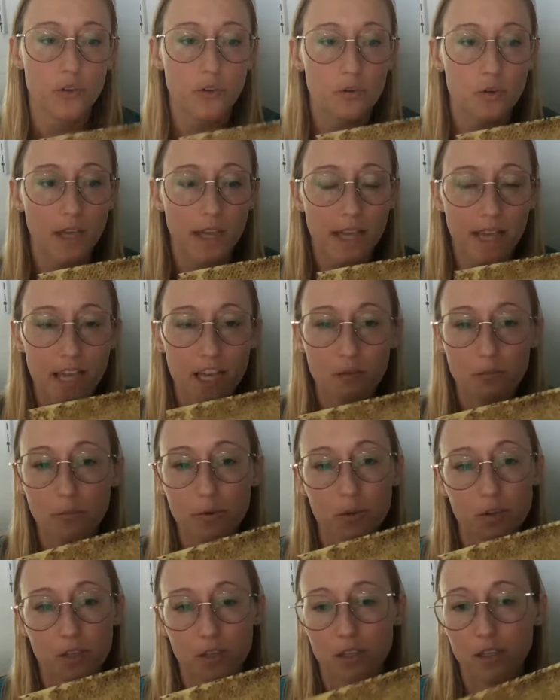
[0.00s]
you can
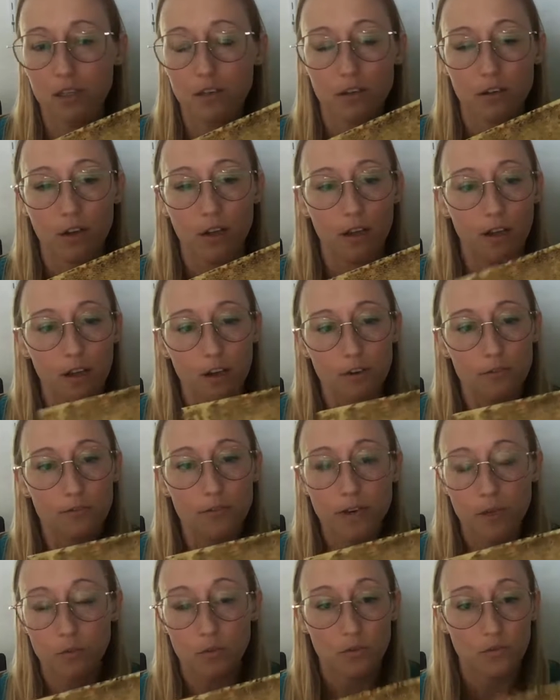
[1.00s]
put in
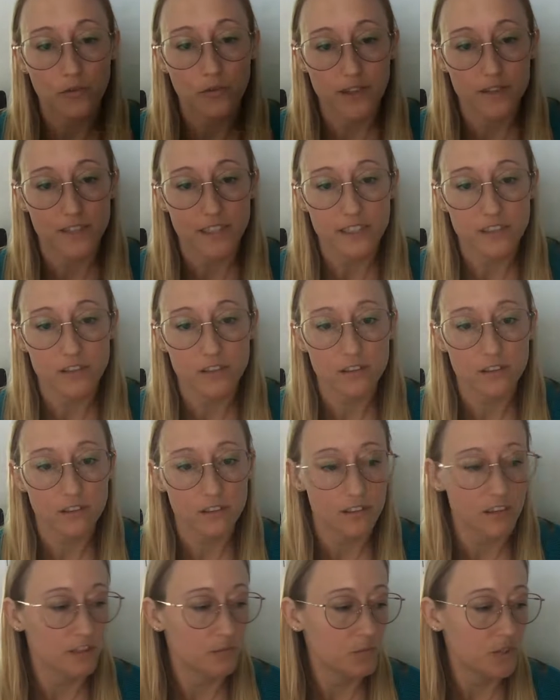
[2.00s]
frames of
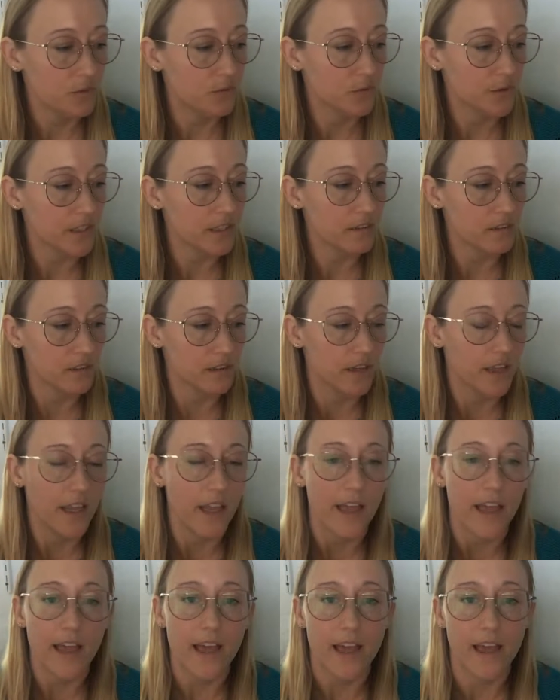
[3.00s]
foundation in between
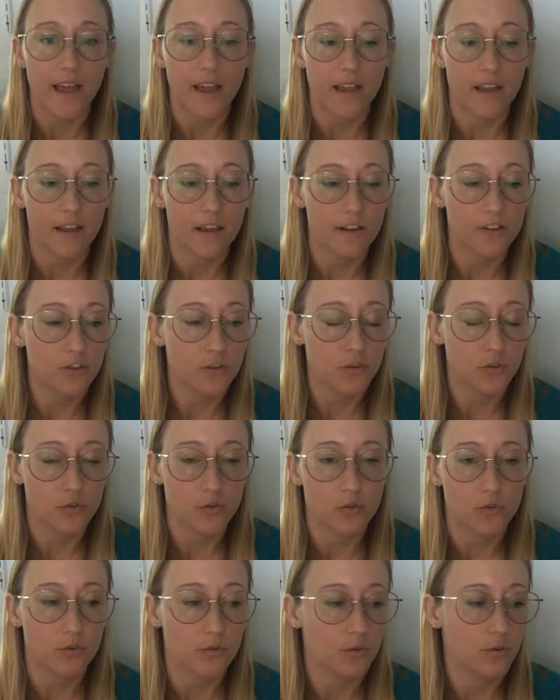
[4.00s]

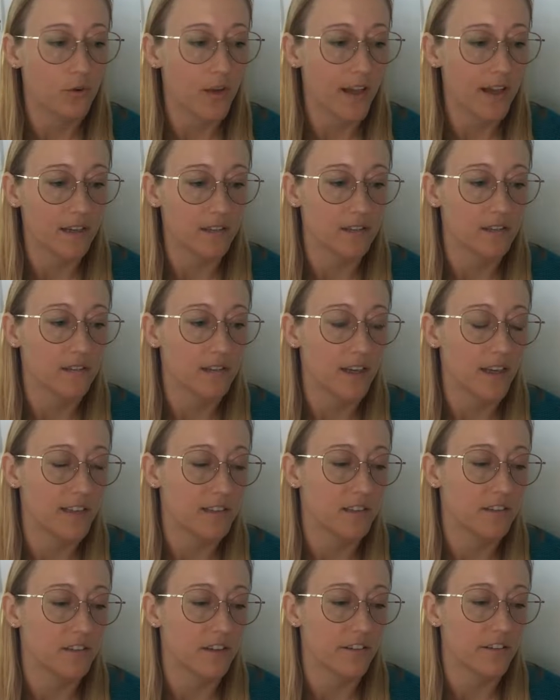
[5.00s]
to as
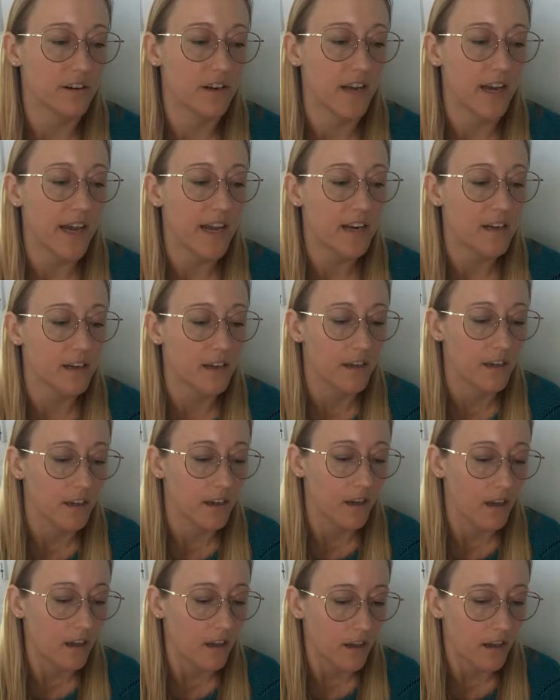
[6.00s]
another guide.
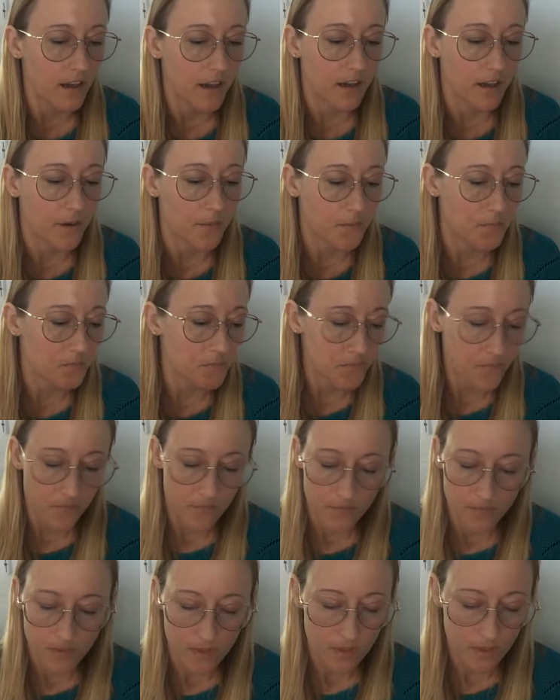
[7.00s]

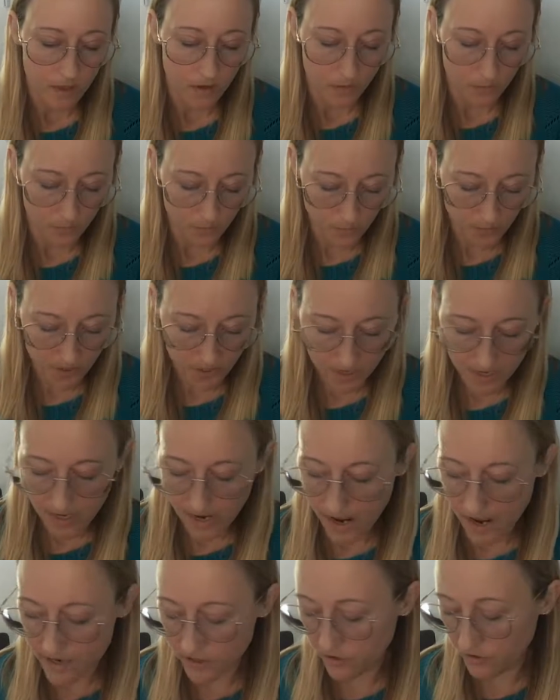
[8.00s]

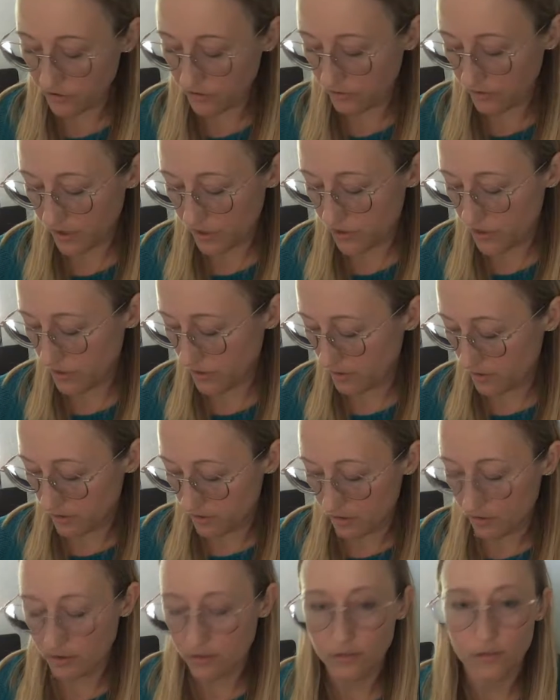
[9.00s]
But I usually
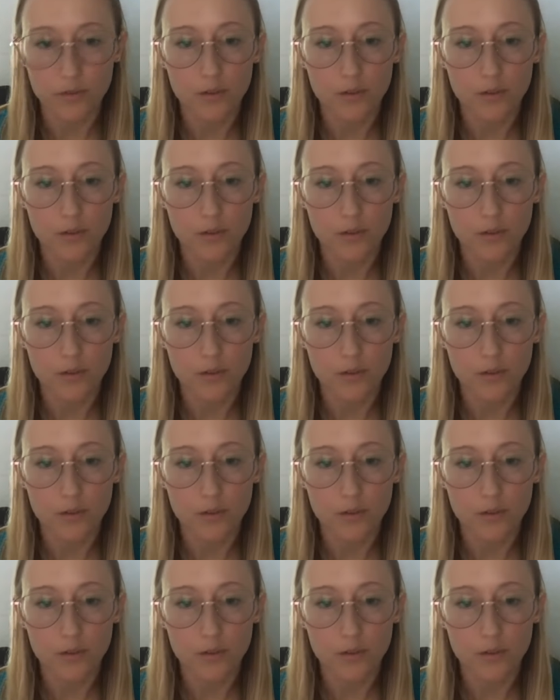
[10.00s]
just